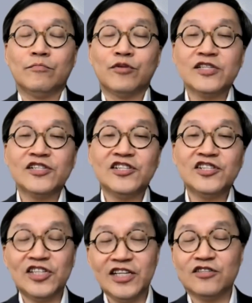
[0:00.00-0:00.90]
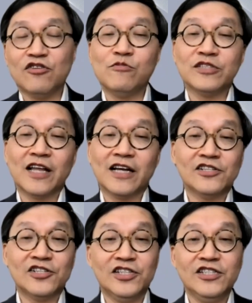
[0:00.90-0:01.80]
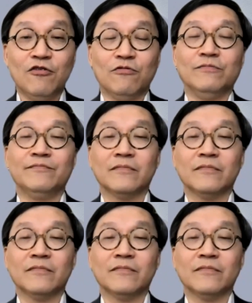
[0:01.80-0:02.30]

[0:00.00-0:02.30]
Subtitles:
President Xi is almost like the CEO.